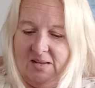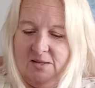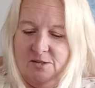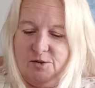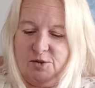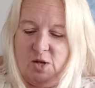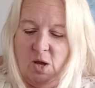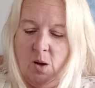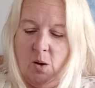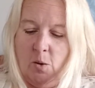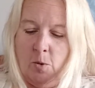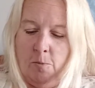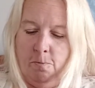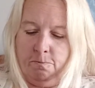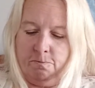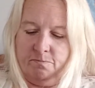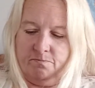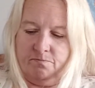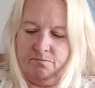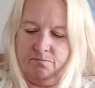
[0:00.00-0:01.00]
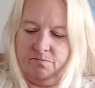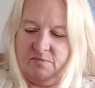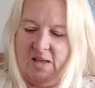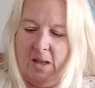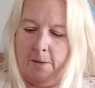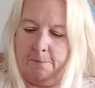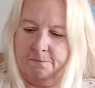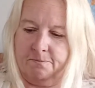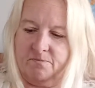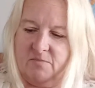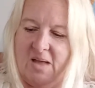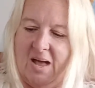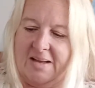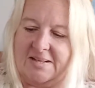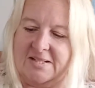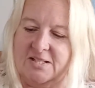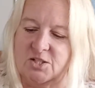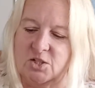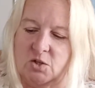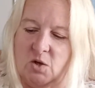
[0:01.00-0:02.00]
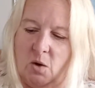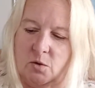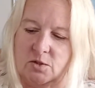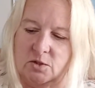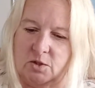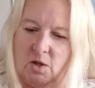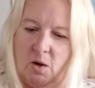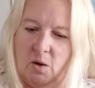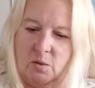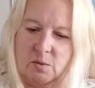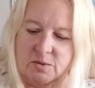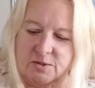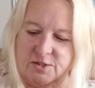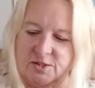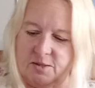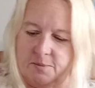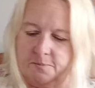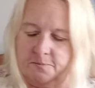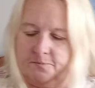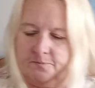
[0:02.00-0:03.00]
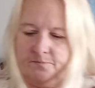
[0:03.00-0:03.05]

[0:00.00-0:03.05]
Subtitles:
So, yeah, I need to go to Lowe's.